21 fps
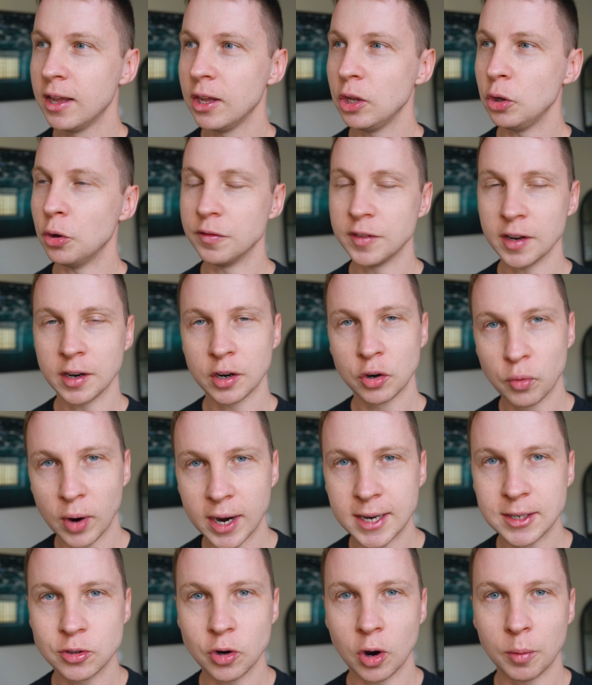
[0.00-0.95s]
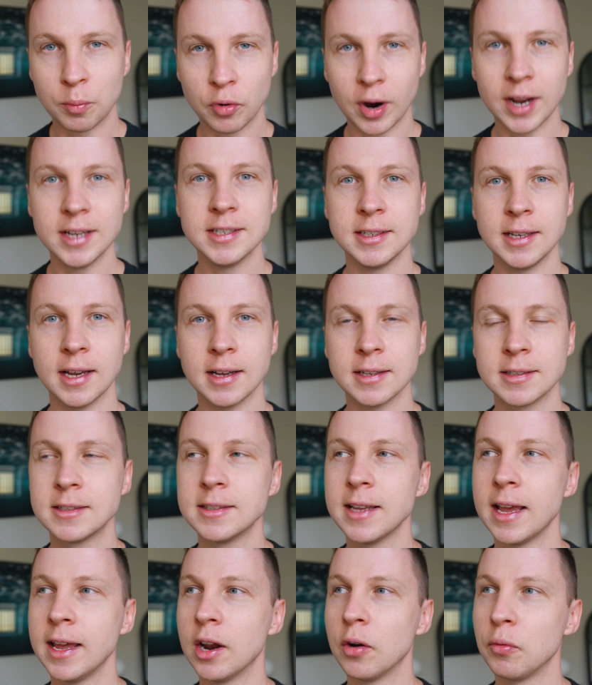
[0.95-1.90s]
You've done a great job raising us.
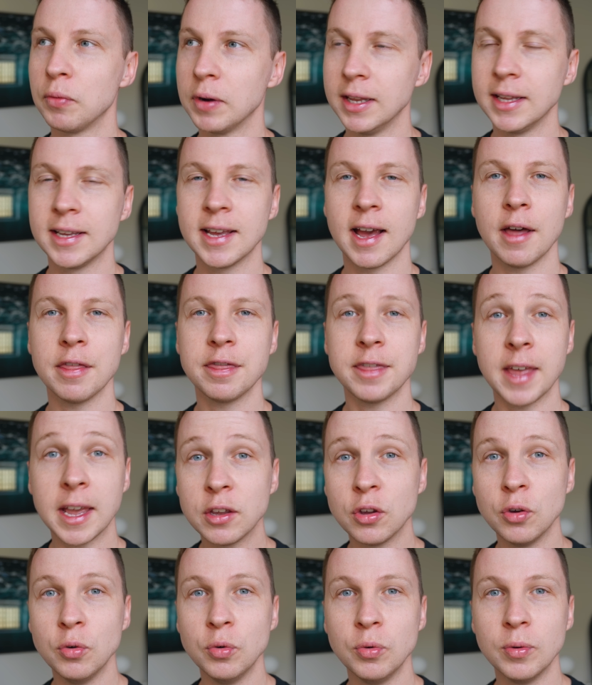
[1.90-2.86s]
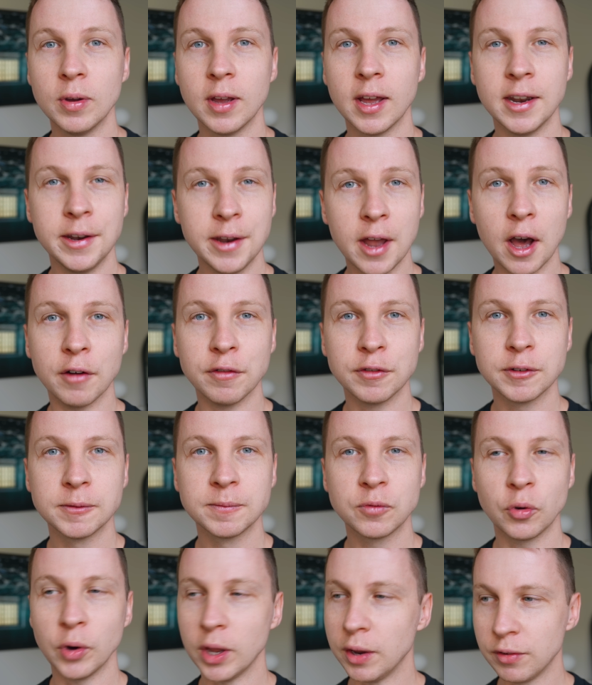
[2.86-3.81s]
And I really can't thank you enough
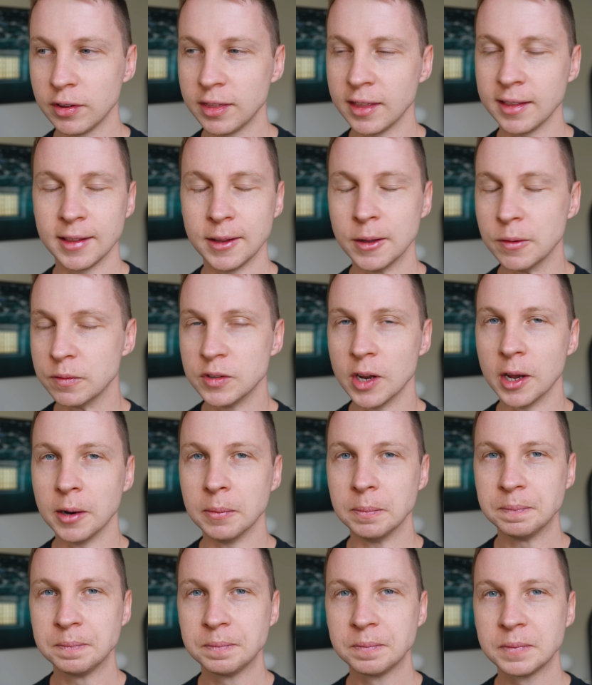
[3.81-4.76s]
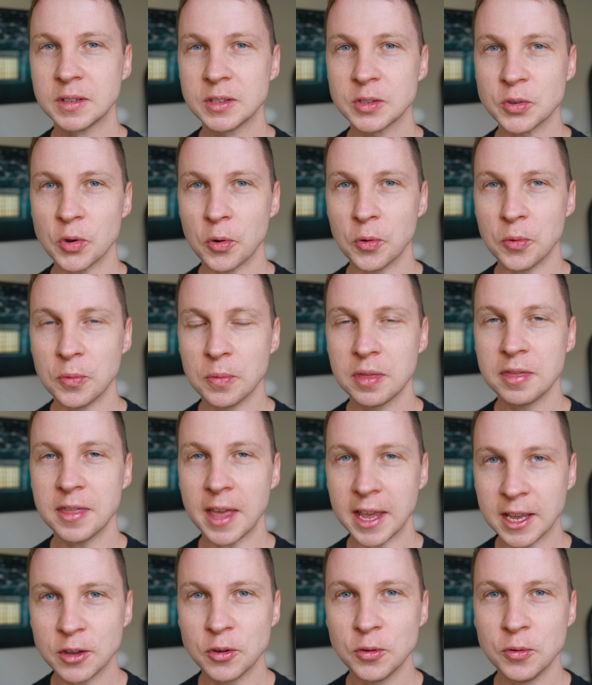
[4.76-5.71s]
for everything that you've done. So
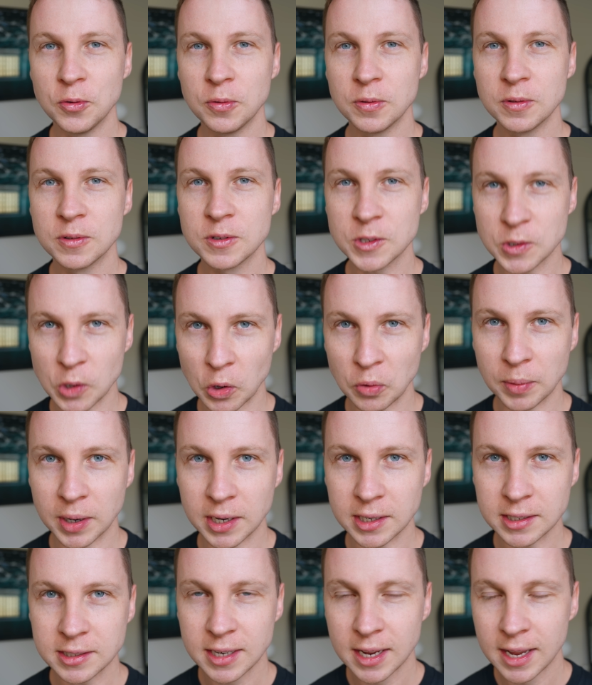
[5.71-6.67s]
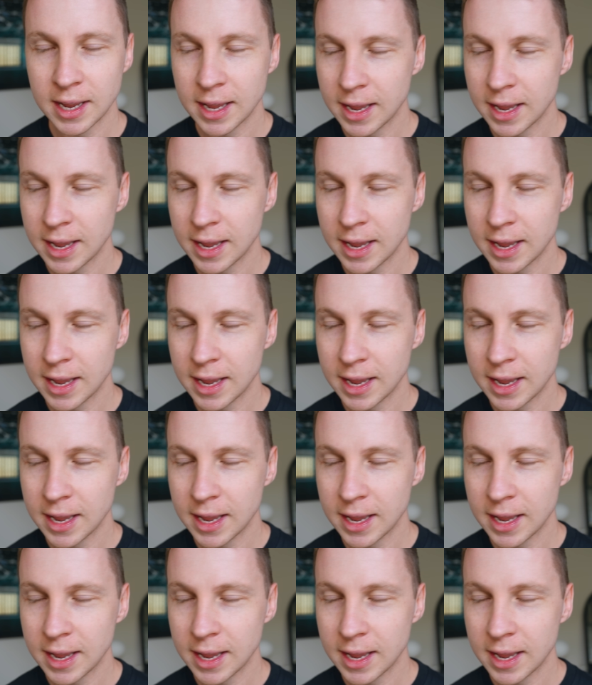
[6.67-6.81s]
thank you so much.